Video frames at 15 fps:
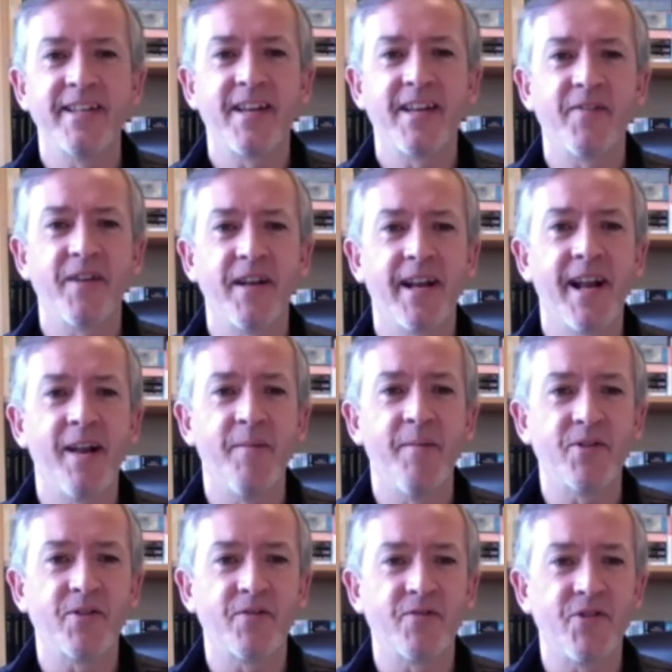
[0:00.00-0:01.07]
definitely an
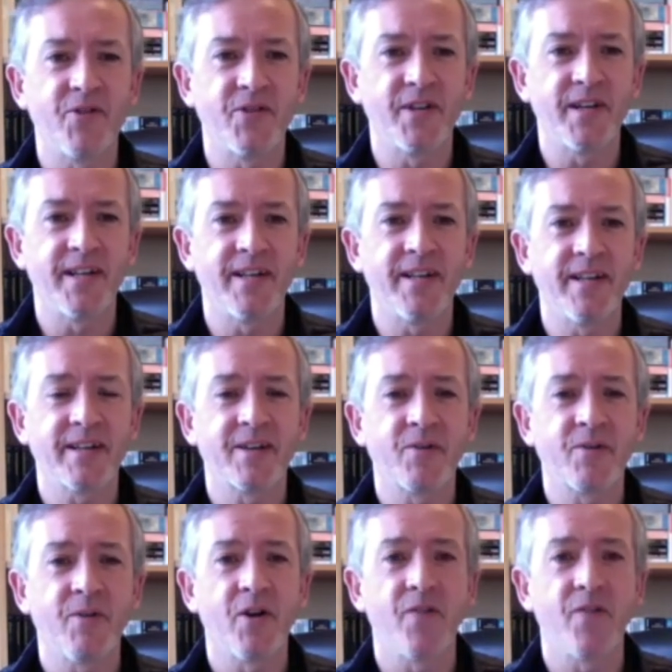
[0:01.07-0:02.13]
element of truth in it. That
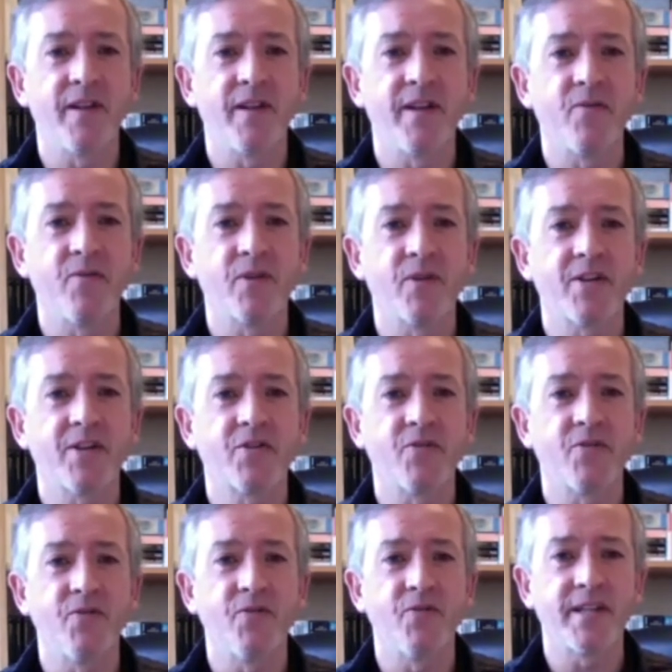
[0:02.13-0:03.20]
quite mm. often in
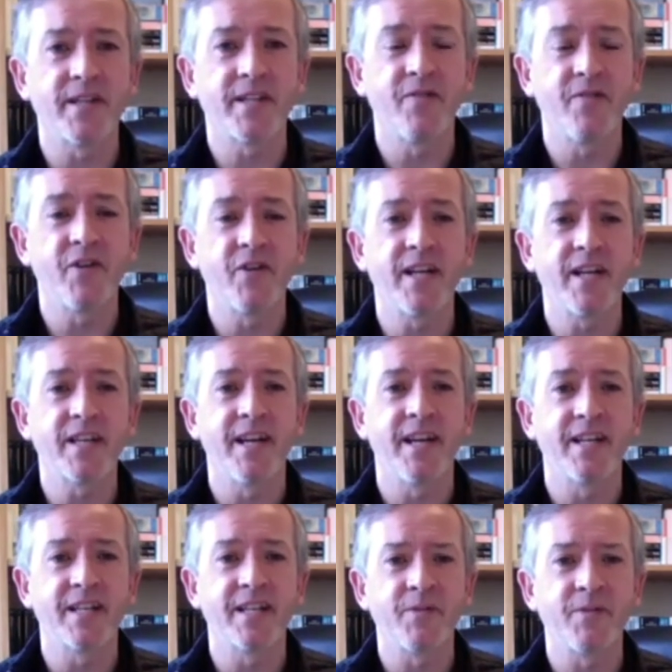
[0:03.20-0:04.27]
orchestral things, you know, if you get to the end and someone